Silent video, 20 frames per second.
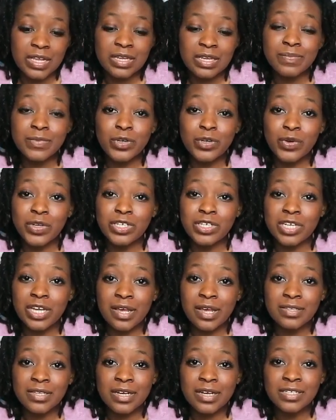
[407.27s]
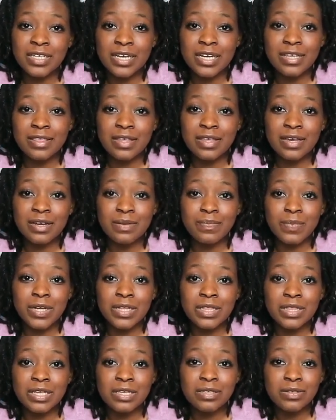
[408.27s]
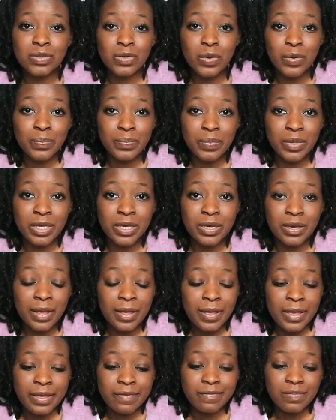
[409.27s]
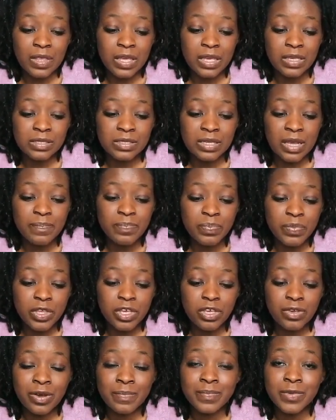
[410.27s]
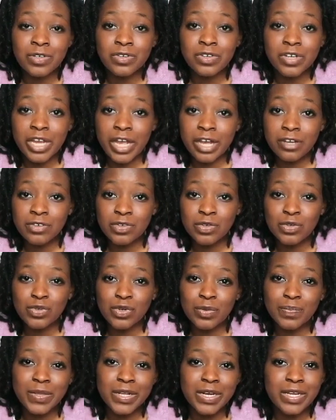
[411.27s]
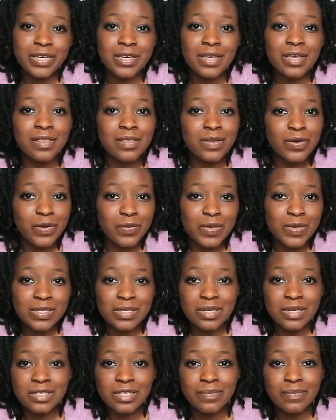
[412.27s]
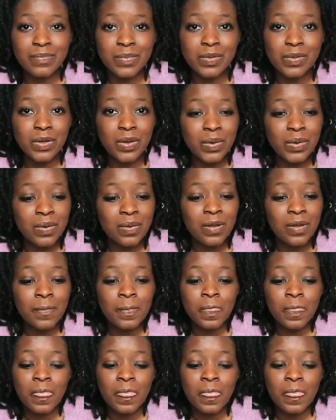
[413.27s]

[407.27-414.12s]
Let me know what you guys actually think about this topic. If there is something you want me to react to, drop the link in the comment section below.